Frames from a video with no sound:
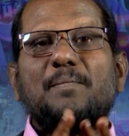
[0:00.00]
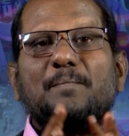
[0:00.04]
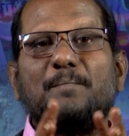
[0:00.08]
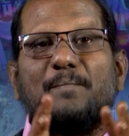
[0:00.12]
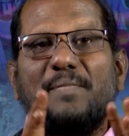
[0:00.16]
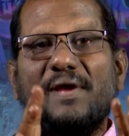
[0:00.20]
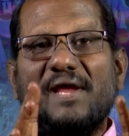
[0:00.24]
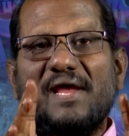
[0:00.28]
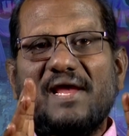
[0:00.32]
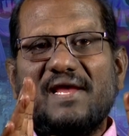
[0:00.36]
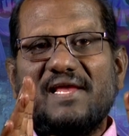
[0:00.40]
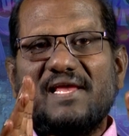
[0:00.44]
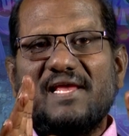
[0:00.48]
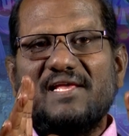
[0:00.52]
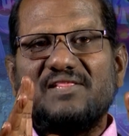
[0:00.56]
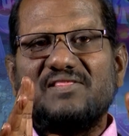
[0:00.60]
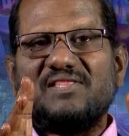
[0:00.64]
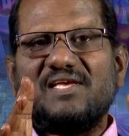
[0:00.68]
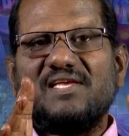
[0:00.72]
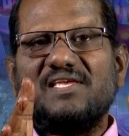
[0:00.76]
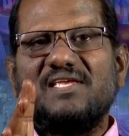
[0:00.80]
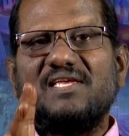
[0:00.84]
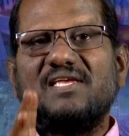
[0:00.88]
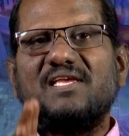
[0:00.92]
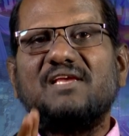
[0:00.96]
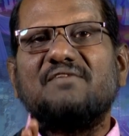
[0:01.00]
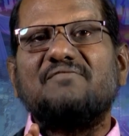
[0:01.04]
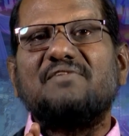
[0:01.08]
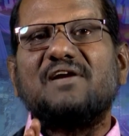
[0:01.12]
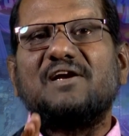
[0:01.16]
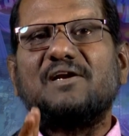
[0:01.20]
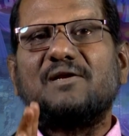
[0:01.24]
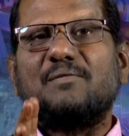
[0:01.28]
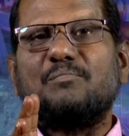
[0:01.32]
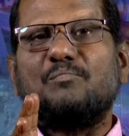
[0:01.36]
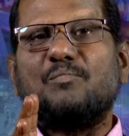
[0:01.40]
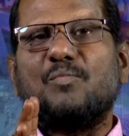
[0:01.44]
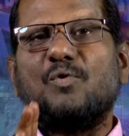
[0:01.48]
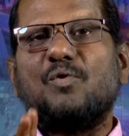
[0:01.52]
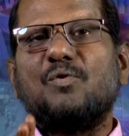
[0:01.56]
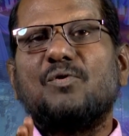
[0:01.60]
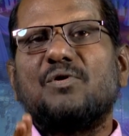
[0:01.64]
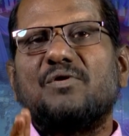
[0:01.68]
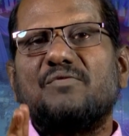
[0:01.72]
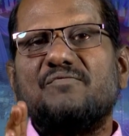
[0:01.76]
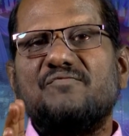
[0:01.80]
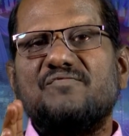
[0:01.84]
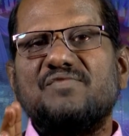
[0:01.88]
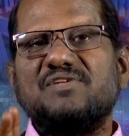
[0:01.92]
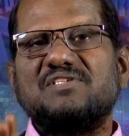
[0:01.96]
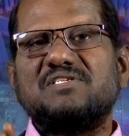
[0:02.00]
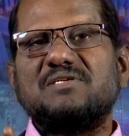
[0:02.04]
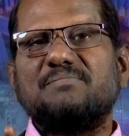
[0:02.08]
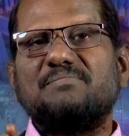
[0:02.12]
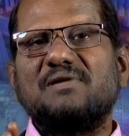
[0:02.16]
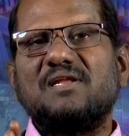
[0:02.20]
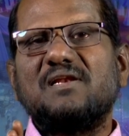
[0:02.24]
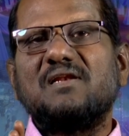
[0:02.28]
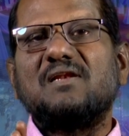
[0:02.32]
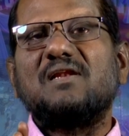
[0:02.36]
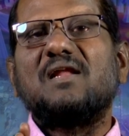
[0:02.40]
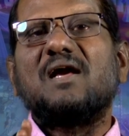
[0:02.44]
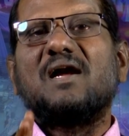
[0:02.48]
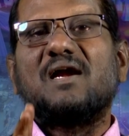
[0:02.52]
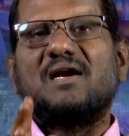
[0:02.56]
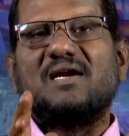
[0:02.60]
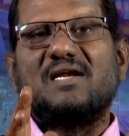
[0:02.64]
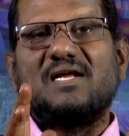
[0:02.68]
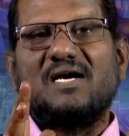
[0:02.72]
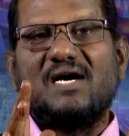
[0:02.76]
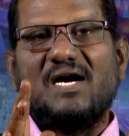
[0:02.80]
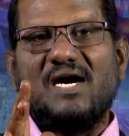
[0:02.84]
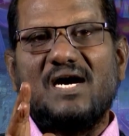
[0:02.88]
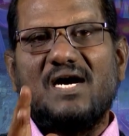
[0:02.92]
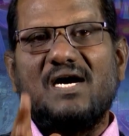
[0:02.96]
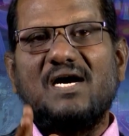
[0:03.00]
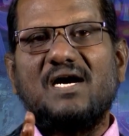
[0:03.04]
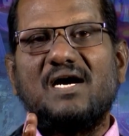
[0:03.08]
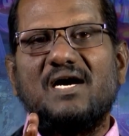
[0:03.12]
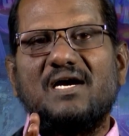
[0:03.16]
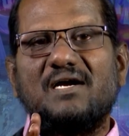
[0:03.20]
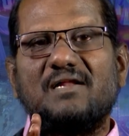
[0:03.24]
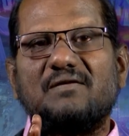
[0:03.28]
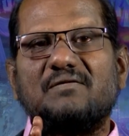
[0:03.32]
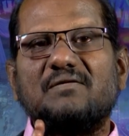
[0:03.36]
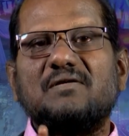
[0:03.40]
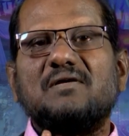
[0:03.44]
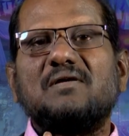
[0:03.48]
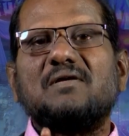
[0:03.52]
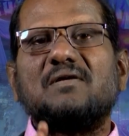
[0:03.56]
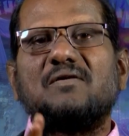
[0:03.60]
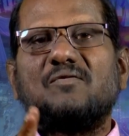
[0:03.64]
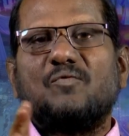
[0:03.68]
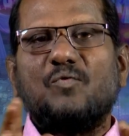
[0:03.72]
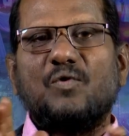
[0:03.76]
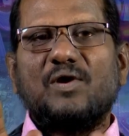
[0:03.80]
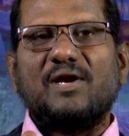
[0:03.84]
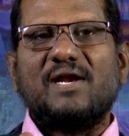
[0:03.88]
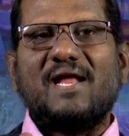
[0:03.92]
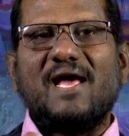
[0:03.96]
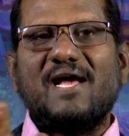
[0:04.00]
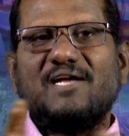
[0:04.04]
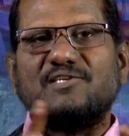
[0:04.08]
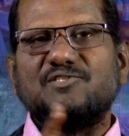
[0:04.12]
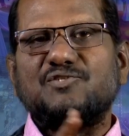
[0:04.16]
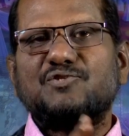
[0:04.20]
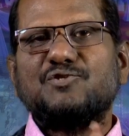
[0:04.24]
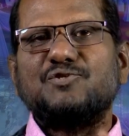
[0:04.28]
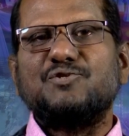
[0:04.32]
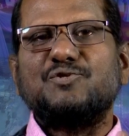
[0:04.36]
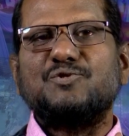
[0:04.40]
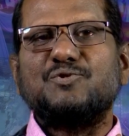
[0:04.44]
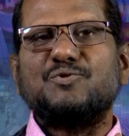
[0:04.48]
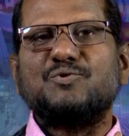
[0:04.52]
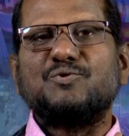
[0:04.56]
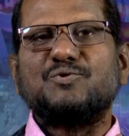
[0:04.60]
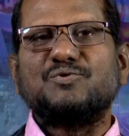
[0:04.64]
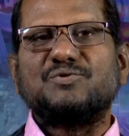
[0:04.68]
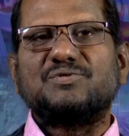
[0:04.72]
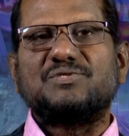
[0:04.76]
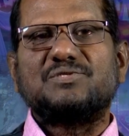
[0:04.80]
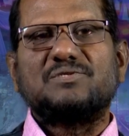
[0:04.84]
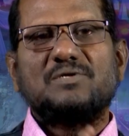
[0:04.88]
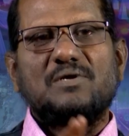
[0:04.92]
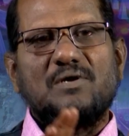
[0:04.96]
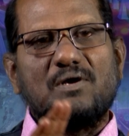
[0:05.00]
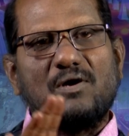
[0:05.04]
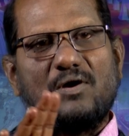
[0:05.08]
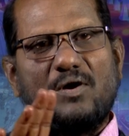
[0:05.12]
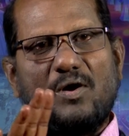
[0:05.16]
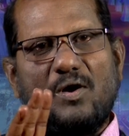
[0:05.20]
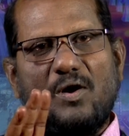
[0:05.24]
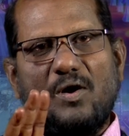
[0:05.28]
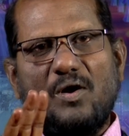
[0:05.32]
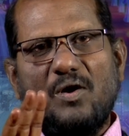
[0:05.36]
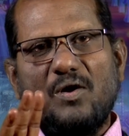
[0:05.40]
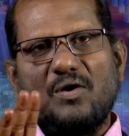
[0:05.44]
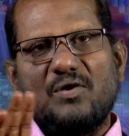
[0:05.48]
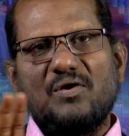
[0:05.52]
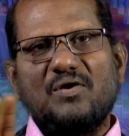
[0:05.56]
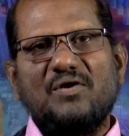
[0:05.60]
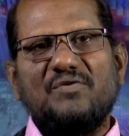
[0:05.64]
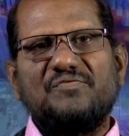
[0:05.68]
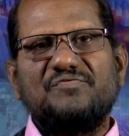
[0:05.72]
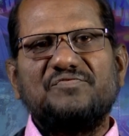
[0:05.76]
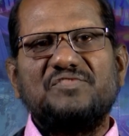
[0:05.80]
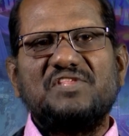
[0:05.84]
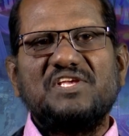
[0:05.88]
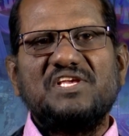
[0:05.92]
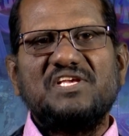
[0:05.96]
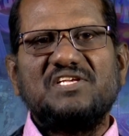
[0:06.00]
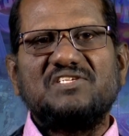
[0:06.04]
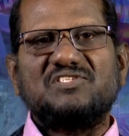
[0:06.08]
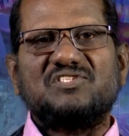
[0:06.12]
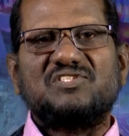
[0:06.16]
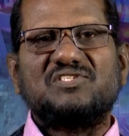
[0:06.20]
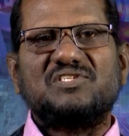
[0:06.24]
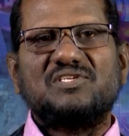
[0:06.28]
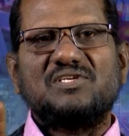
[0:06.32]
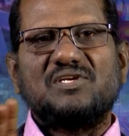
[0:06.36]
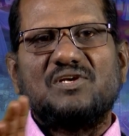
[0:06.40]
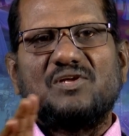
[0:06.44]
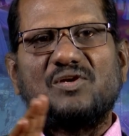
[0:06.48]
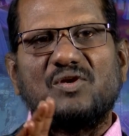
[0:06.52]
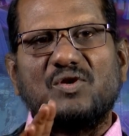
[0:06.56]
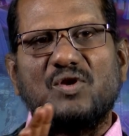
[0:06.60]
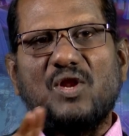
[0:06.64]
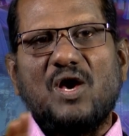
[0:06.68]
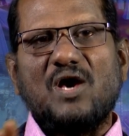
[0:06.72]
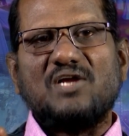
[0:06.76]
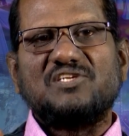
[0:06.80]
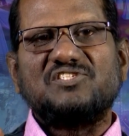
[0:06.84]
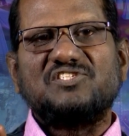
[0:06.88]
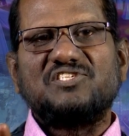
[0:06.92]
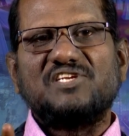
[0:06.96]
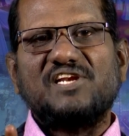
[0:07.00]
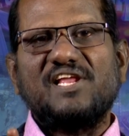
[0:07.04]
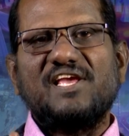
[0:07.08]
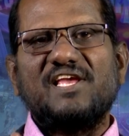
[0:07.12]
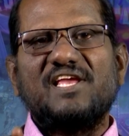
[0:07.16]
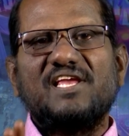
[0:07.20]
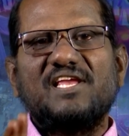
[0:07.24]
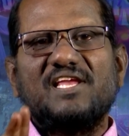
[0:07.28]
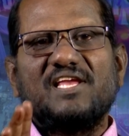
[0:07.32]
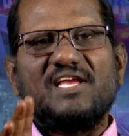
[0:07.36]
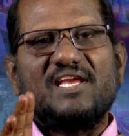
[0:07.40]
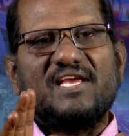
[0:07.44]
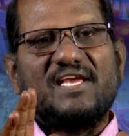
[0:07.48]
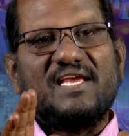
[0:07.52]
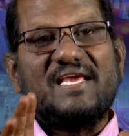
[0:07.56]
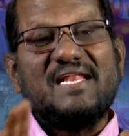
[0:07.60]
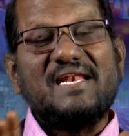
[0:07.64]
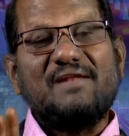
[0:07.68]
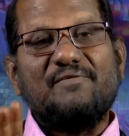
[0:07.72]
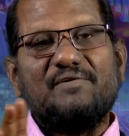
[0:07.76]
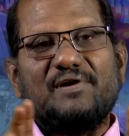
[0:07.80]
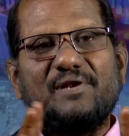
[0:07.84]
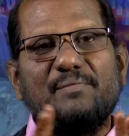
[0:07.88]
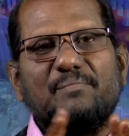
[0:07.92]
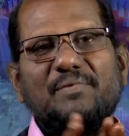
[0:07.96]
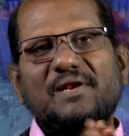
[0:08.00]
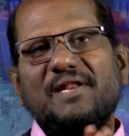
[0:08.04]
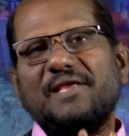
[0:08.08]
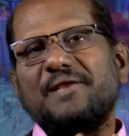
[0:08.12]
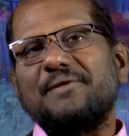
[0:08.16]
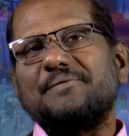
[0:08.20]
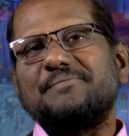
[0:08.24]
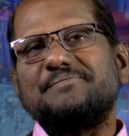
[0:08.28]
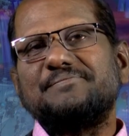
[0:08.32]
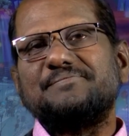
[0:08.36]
making the event more visible and heard, one has to use all of these largely inevitably